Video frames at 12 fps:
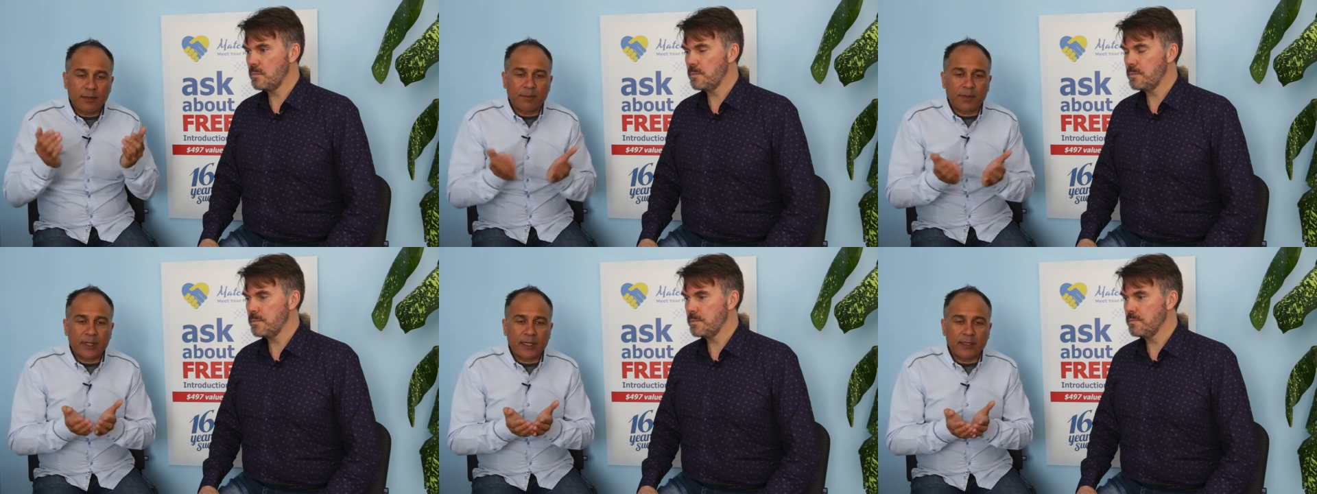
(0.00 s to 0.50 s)
Speaker 1: in
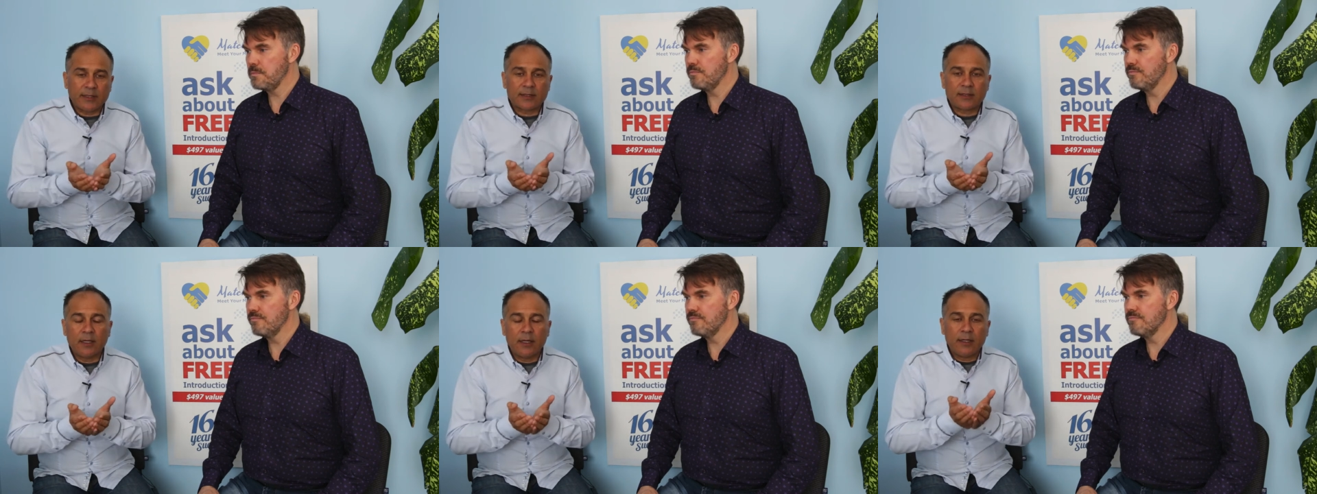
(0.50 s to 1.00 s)

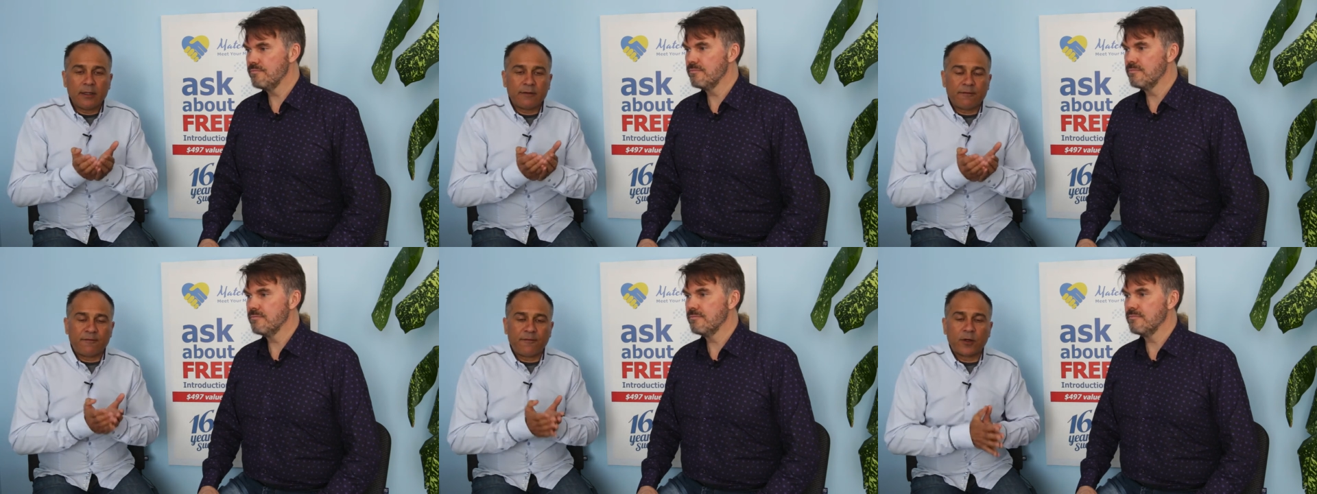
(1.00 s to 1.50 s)
place
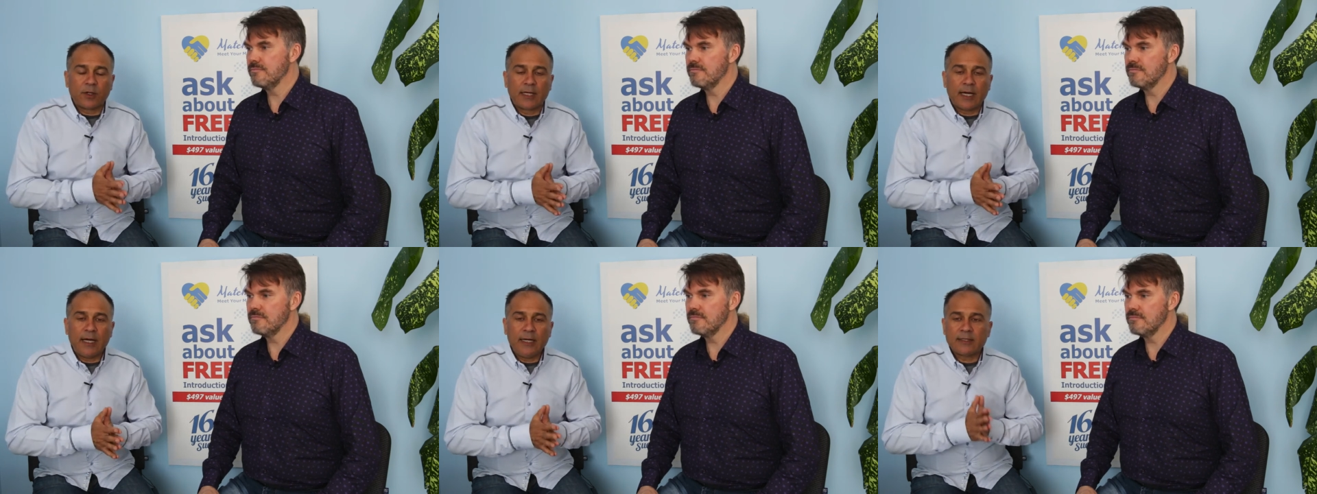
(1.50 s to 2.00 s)
for
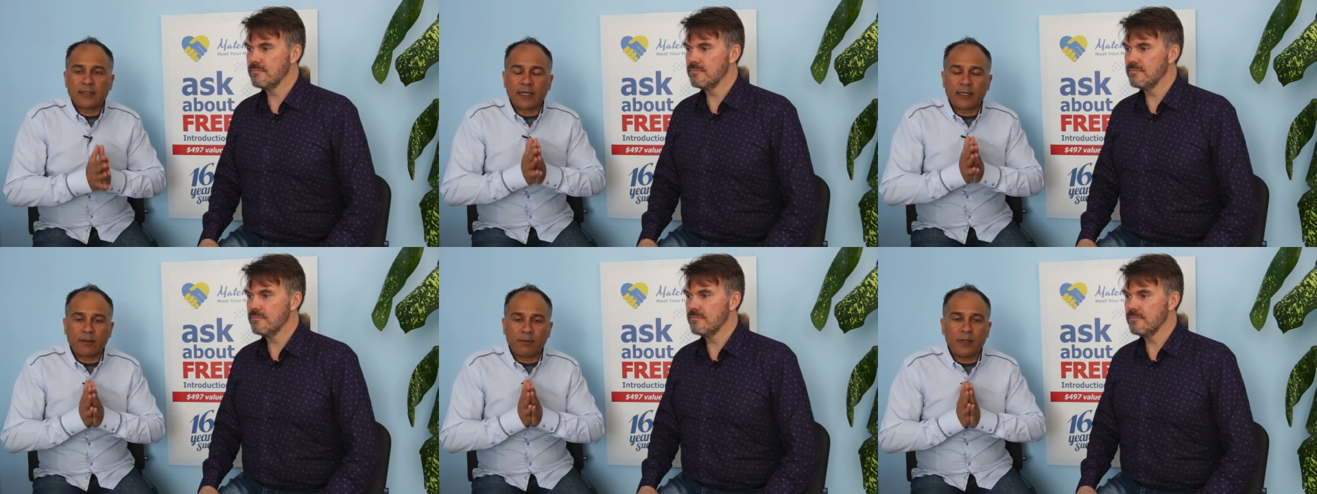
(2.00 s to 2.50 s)
guys
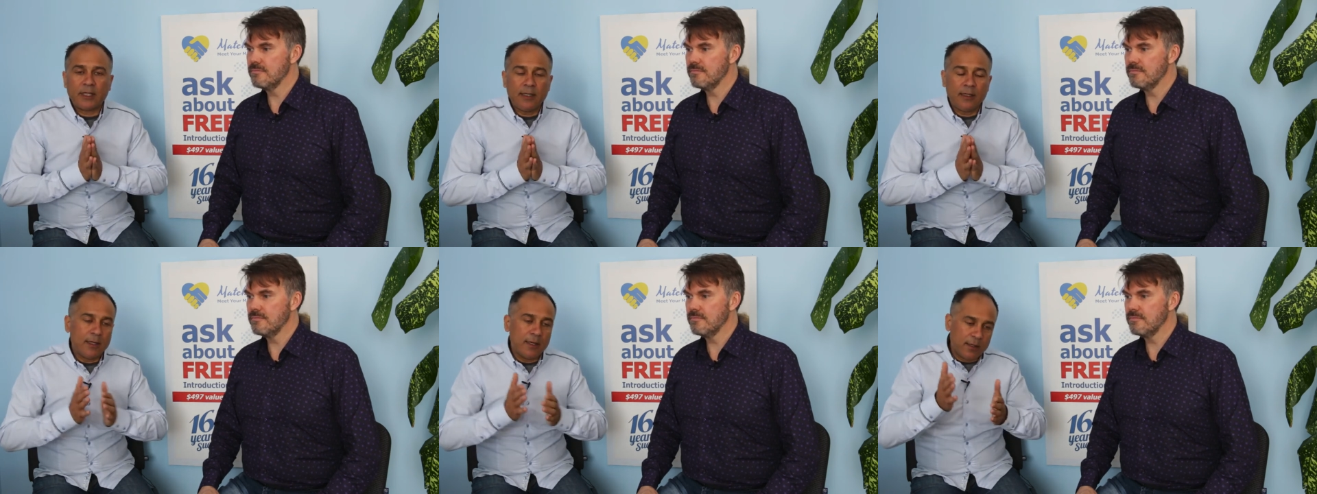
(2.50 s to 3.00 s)
like
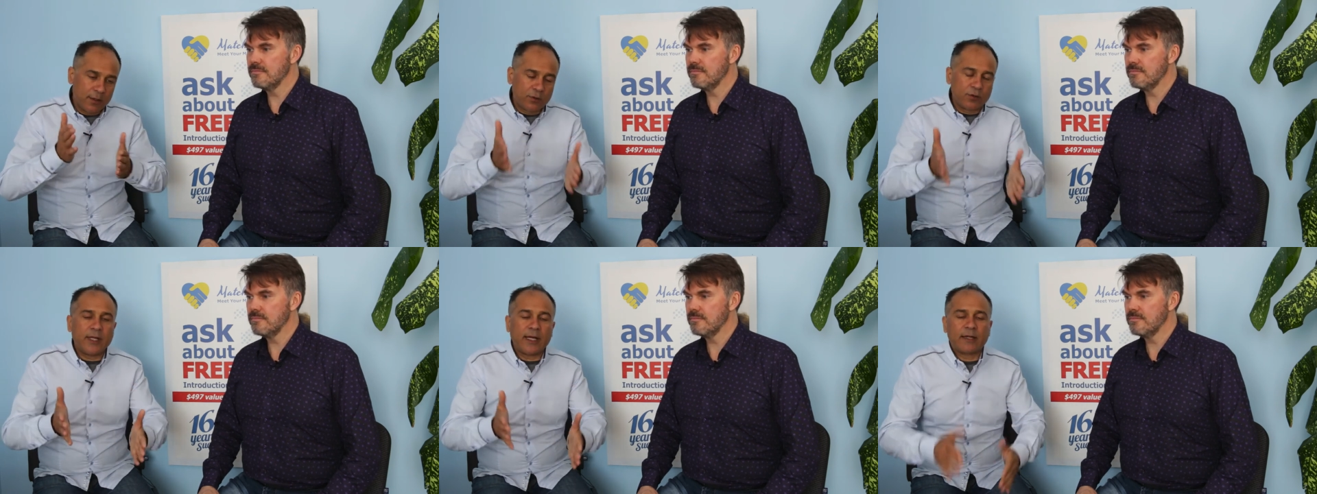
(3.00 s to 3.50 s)
me
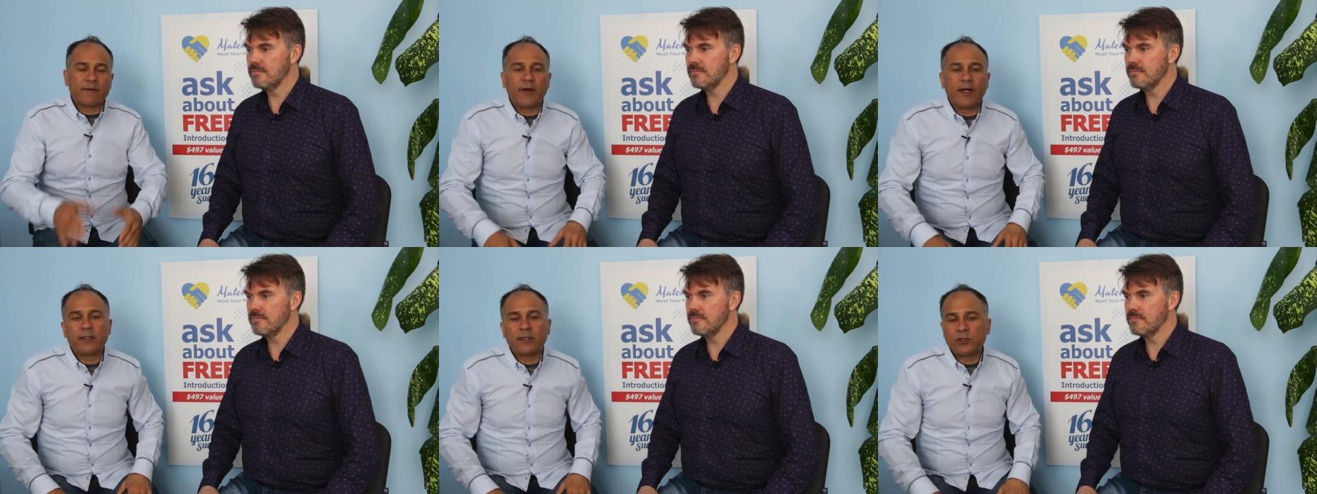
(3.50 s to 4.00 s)
to take
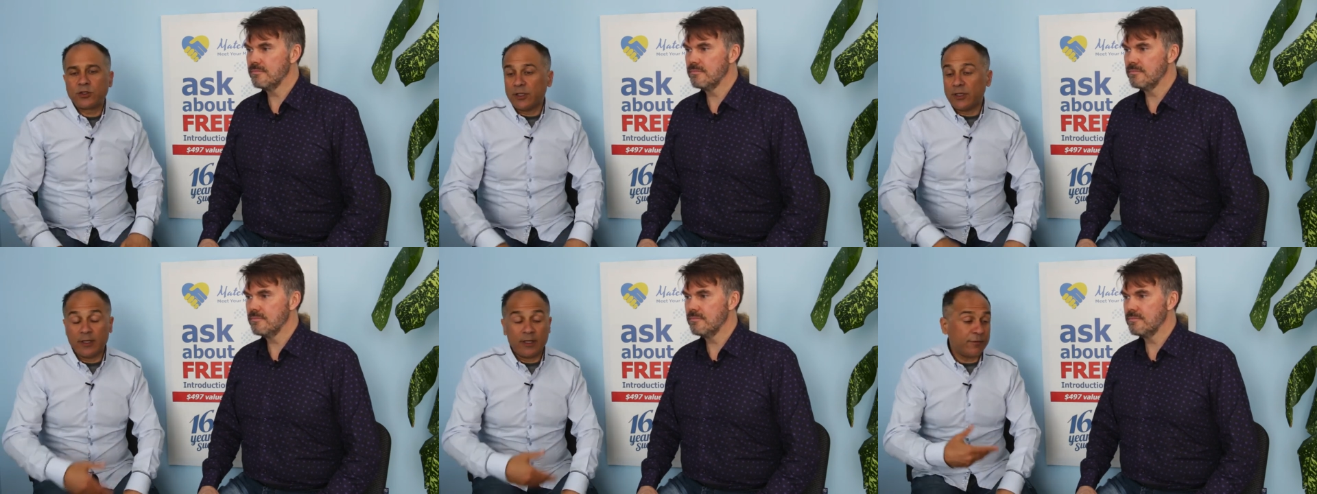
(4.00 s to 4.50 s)
advantage,
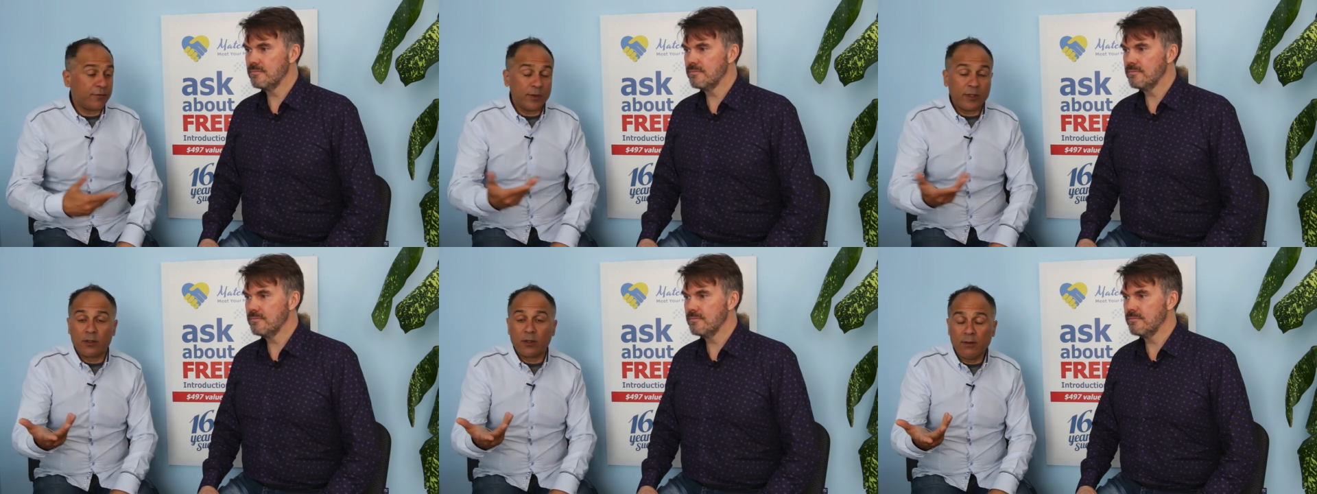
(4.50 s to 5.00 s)
and if
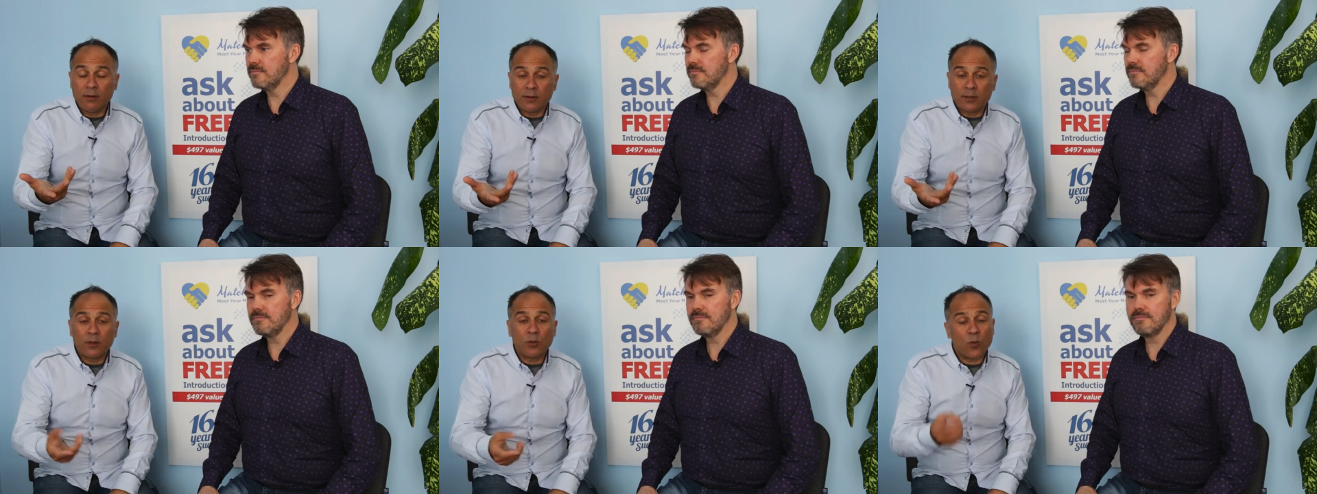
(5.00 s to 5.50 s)
we
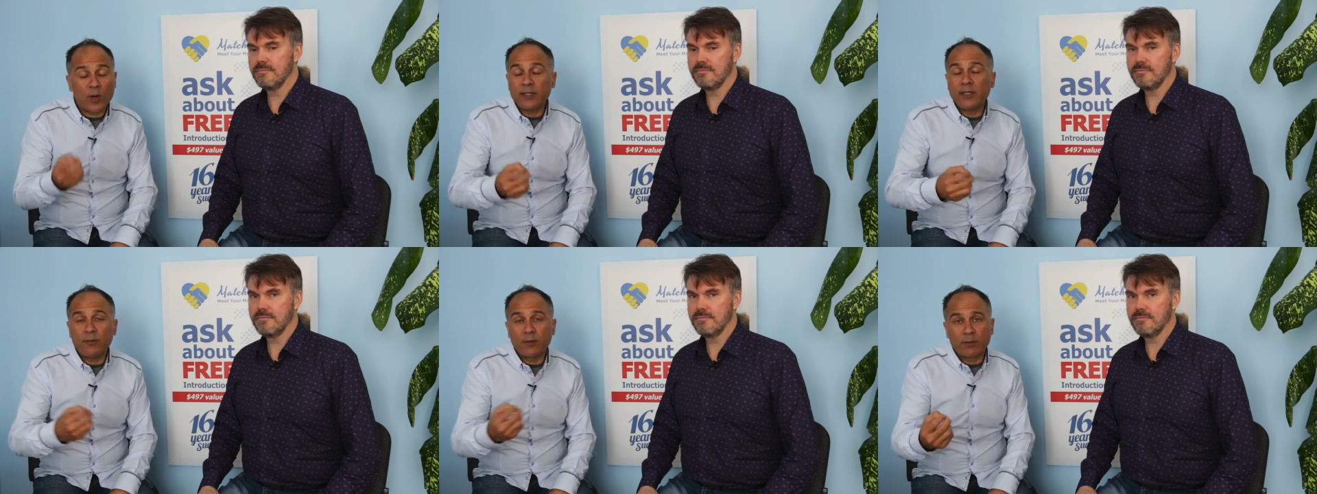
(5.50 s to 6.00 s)
don't, one
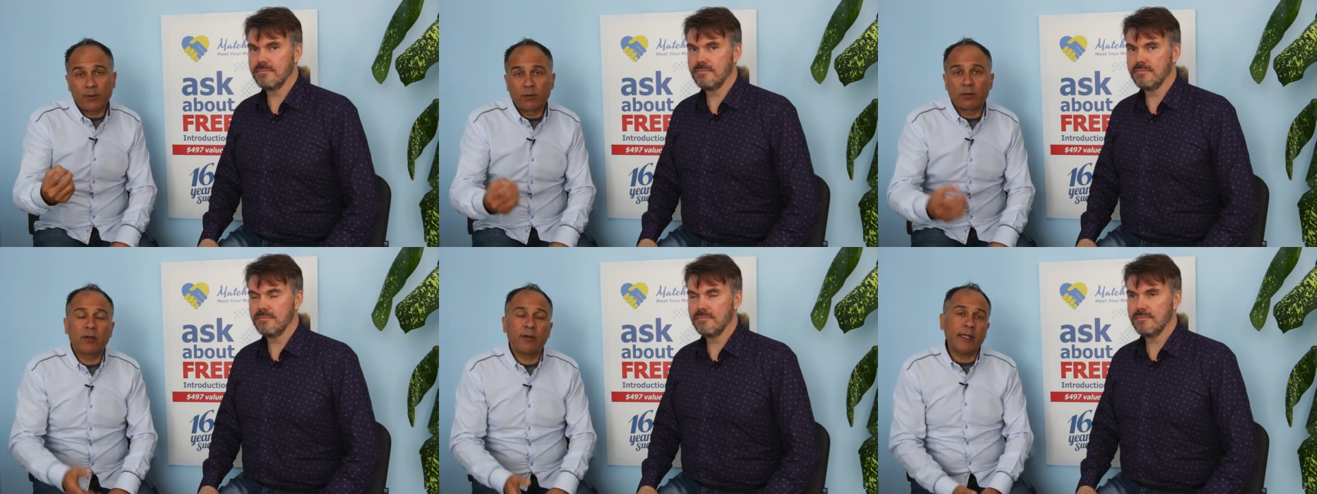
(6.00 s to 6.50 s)
day we will
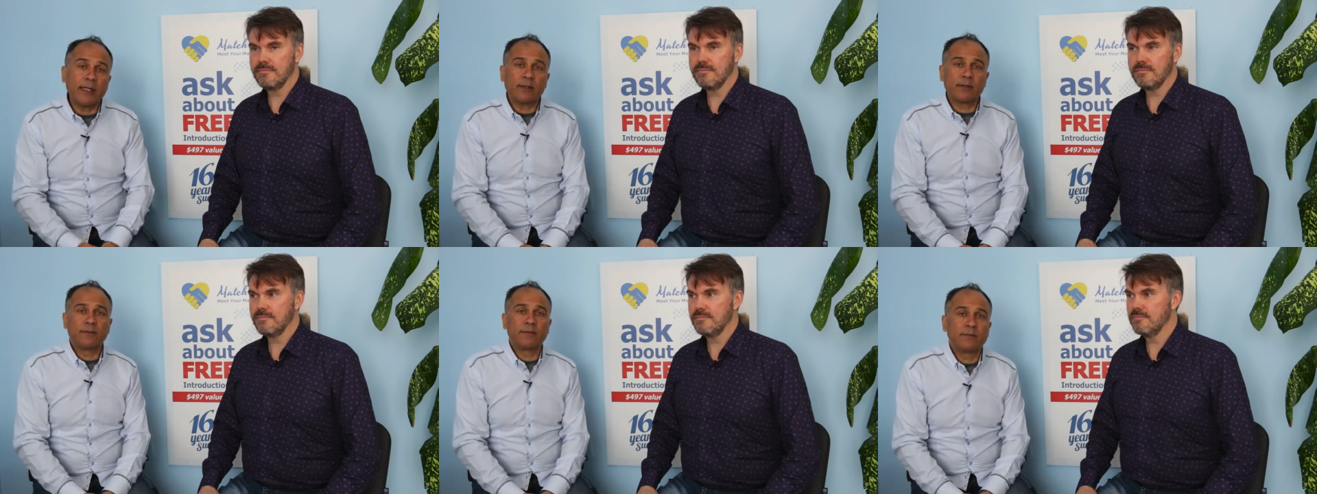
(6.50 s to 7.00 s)
regret it.